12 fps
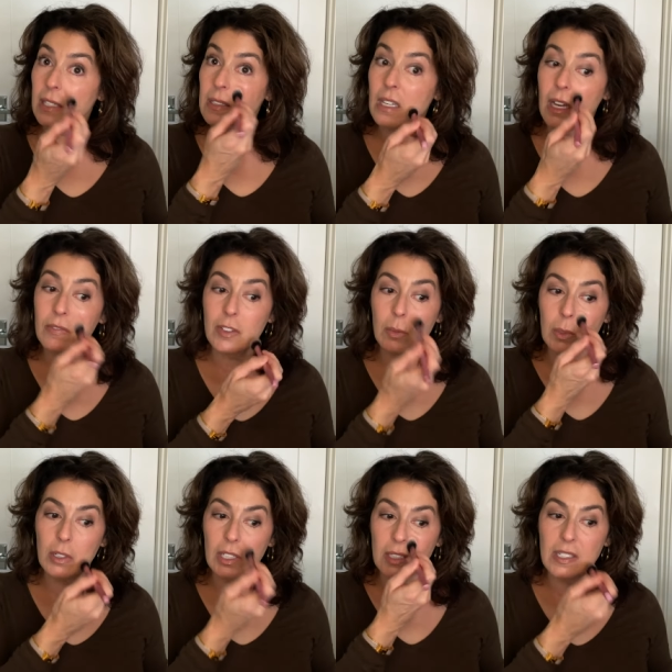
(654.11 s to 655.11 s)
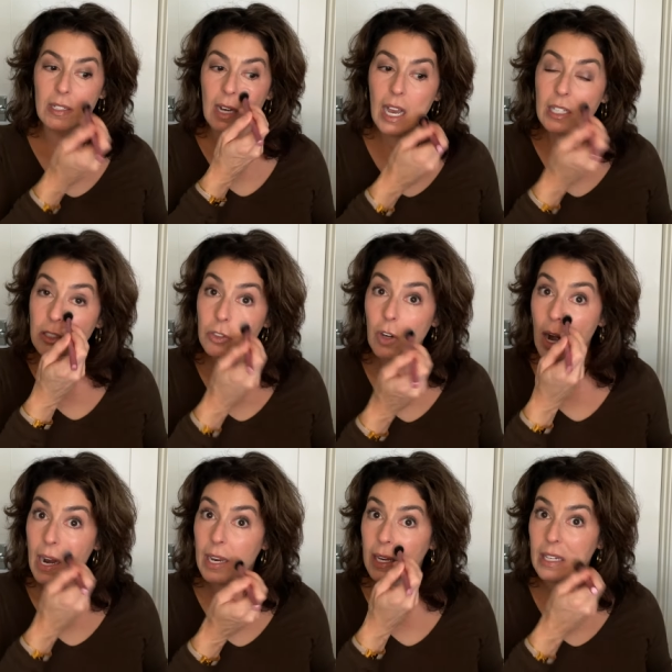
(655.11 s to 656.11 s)
It's comfortable, it's not
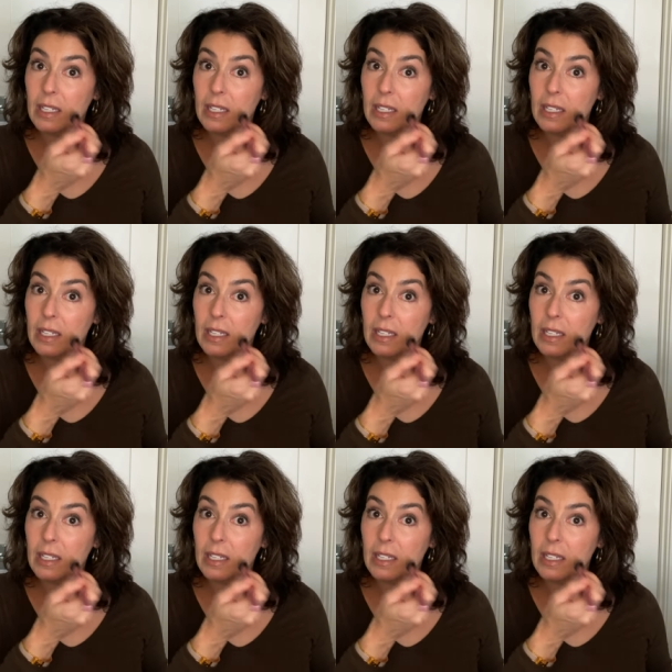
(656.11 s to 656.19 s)
drying.